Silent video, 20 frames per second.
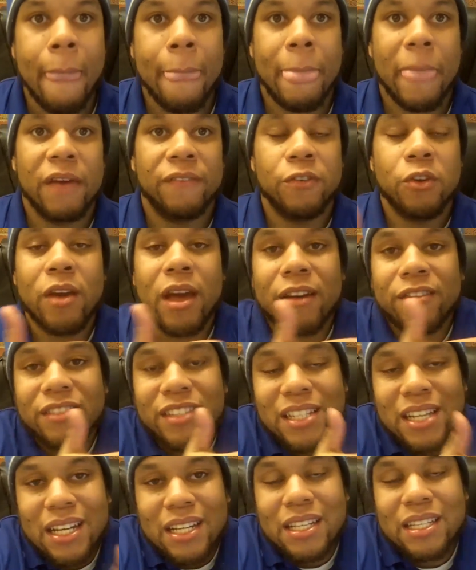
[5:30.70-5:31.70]
if you have
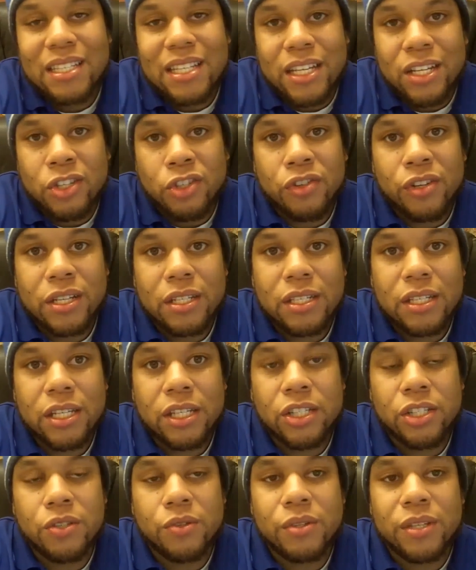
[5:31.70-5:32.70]
jealousy and trust
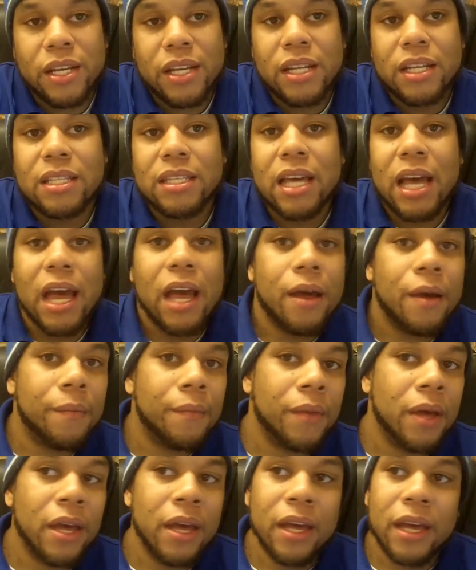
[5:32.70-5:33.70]
issues,
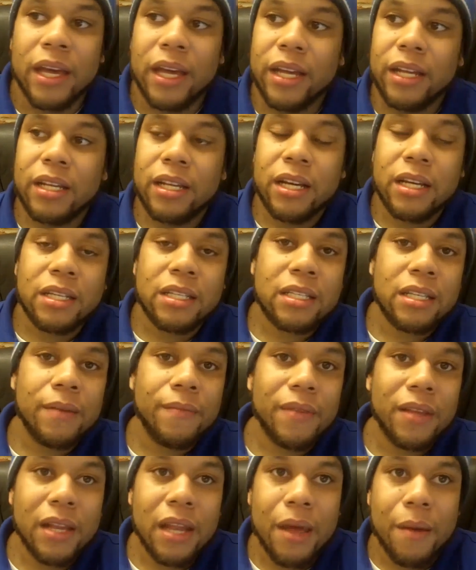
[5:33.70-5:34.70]
anytime he does
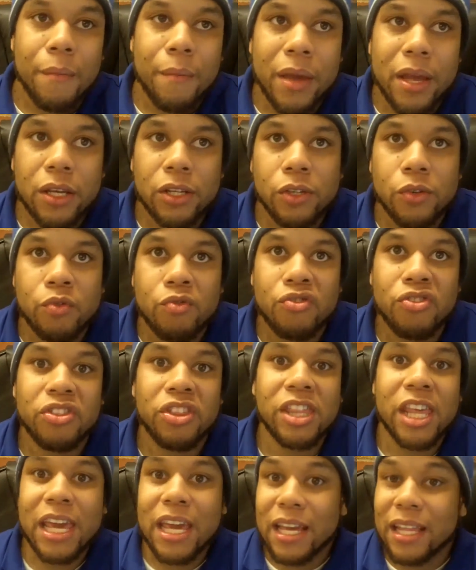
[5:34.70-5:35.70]
something that makes you
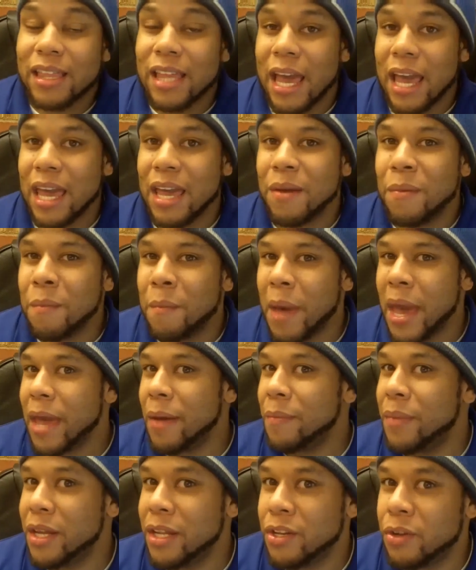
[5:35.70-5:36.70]
think that he may
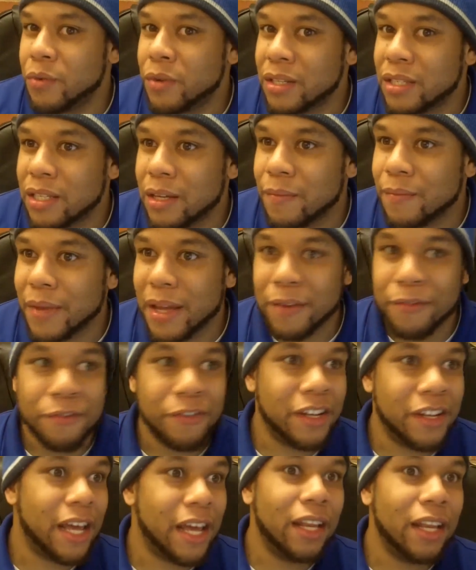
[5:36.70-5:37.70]
be doing some
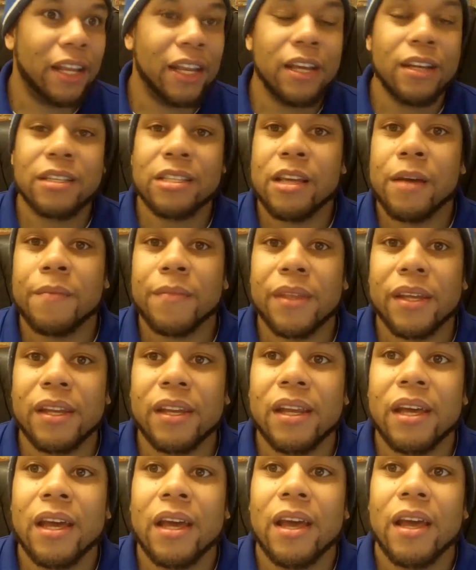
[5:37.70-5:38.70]
infidelity or
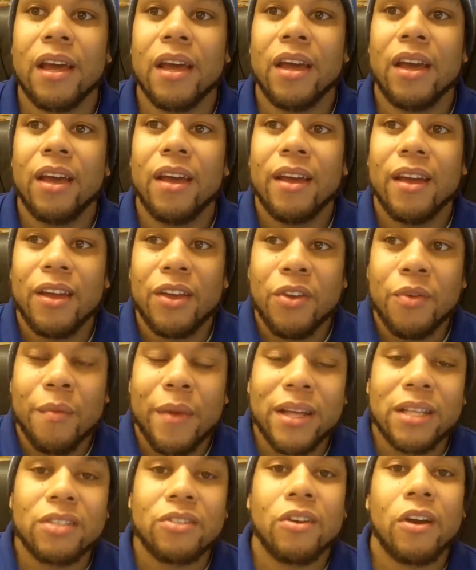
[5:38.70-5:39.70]
something, you
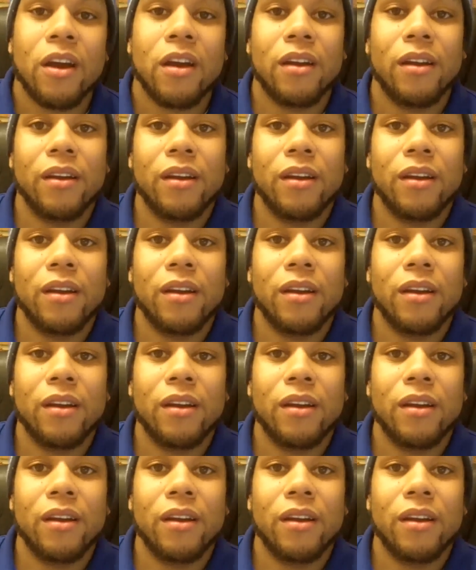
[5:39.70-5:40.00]
may start